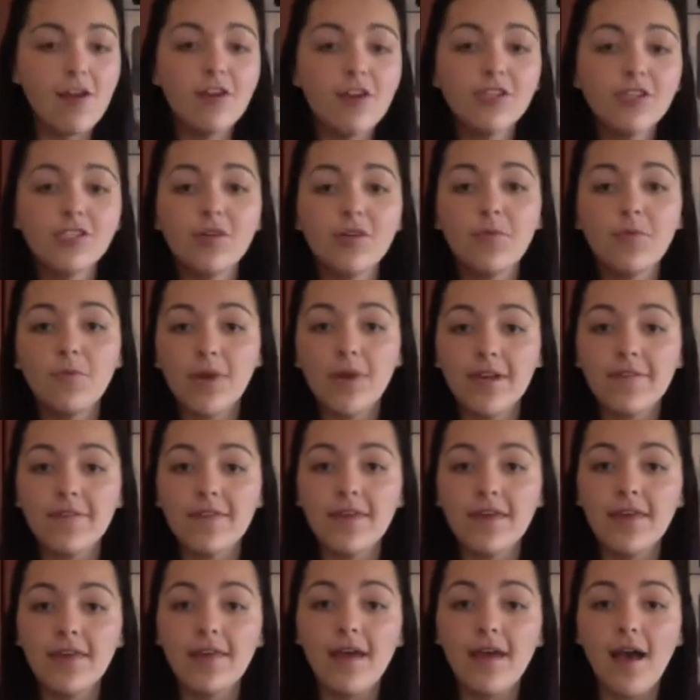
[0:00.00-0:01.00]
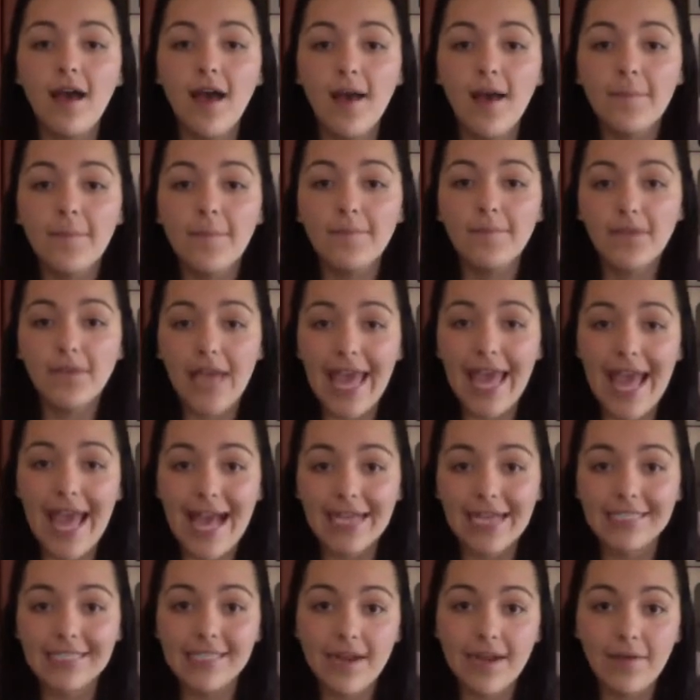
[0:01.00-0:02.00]
So one of the
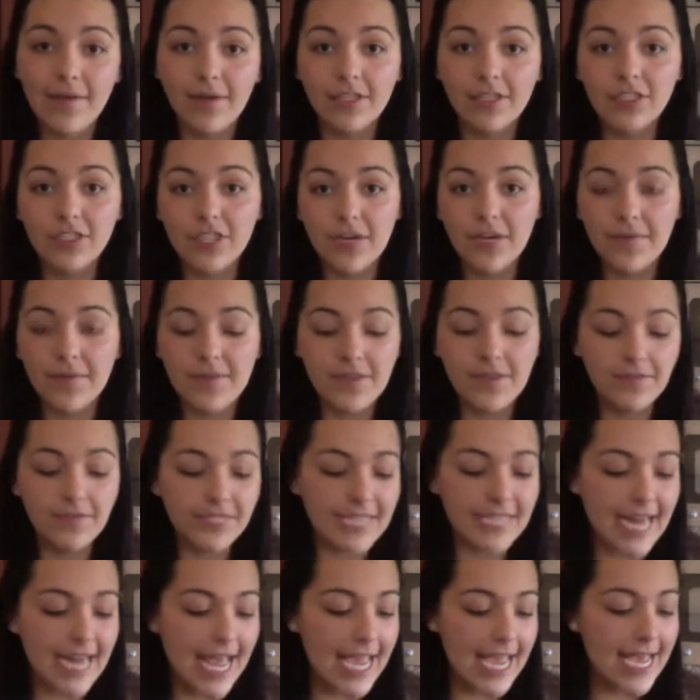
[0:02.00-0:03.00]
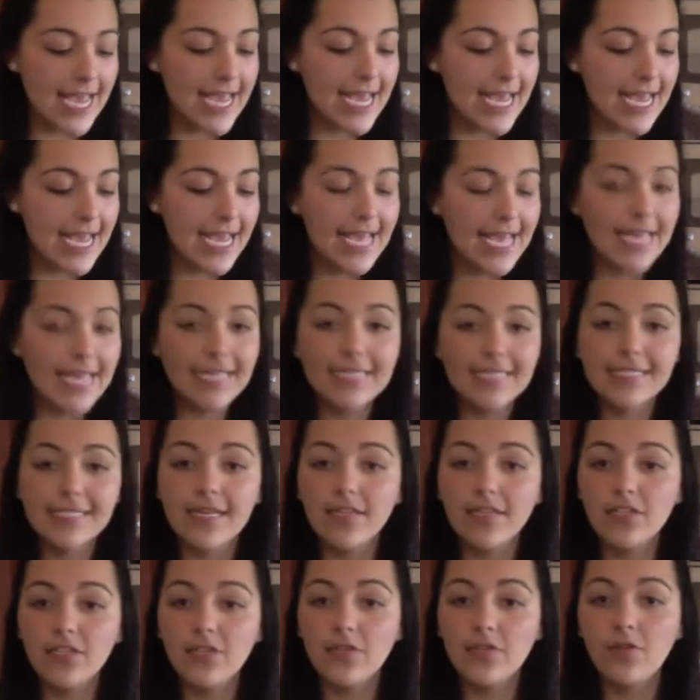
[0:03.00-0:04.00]
hacks that I want to share with you today is
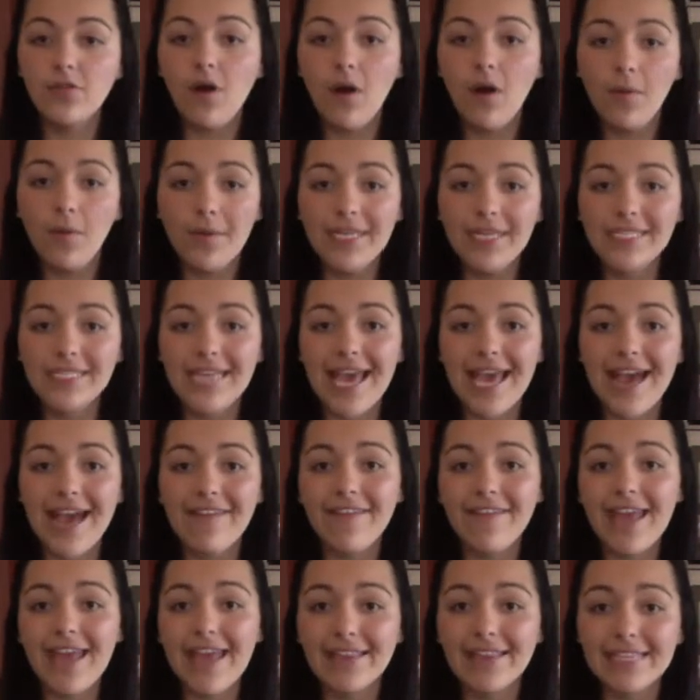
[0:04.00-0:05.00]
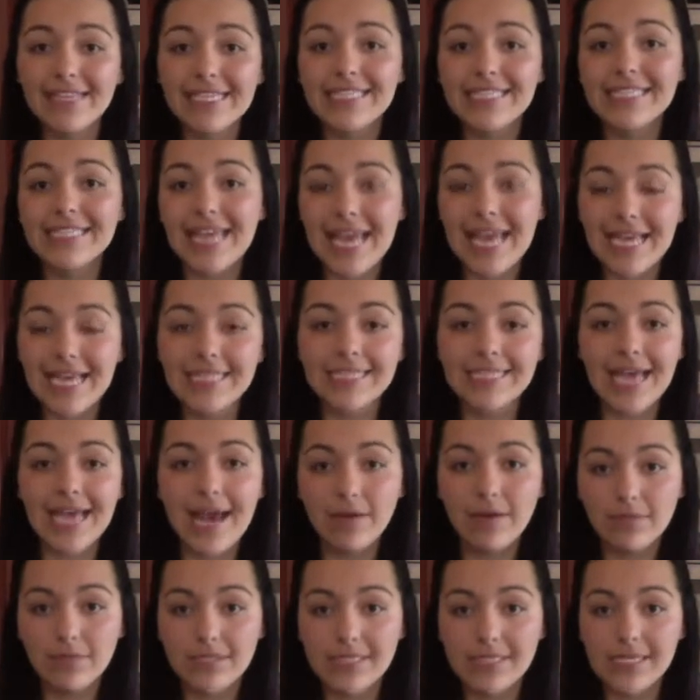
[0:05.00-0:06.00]
to always have at least 8
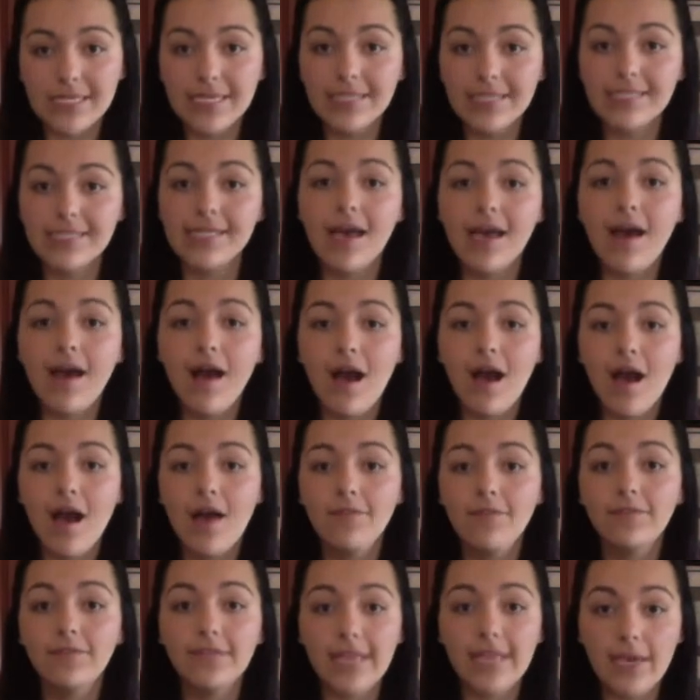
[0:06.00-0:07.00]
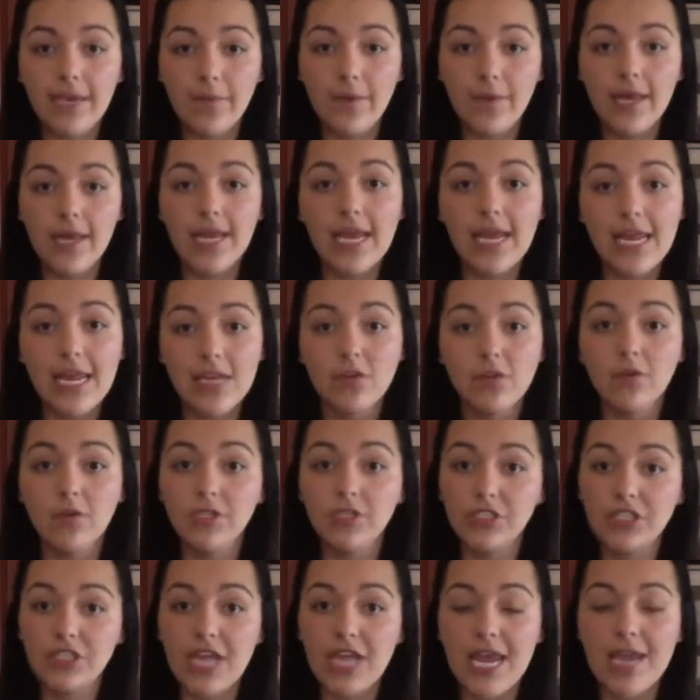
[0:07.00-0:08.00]
ounces of liquid in your
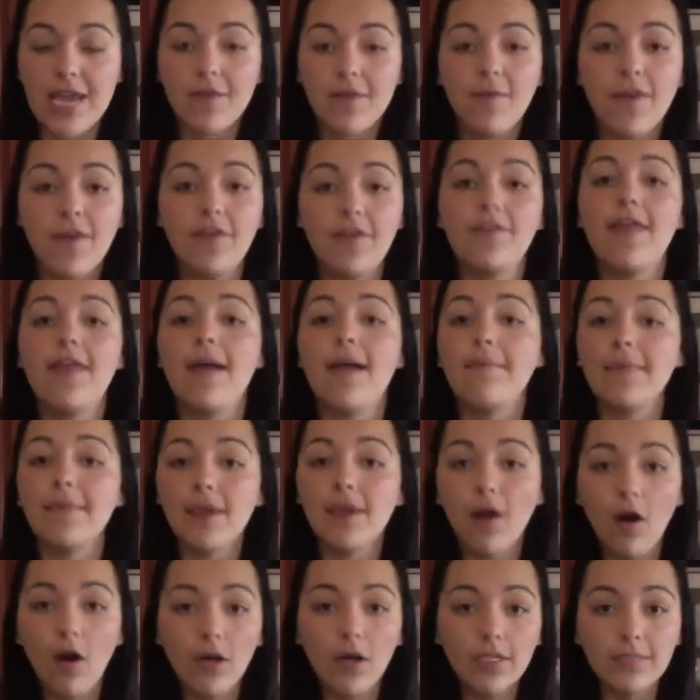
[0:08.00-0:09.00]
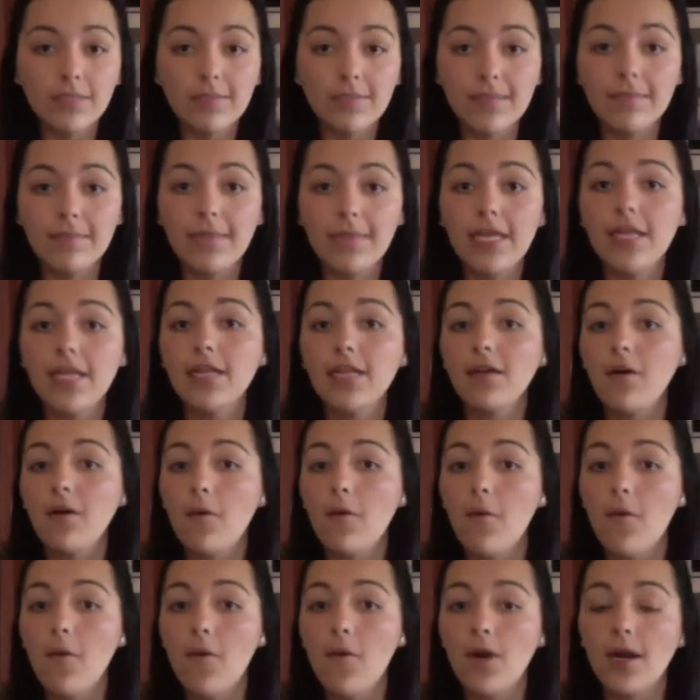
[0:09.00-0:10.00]
shake, whether that be almond milk
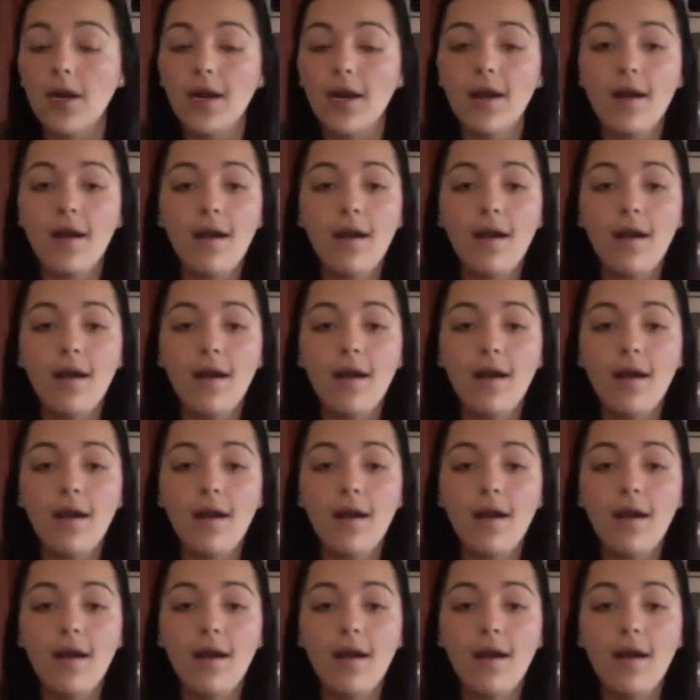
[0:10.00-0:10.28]
or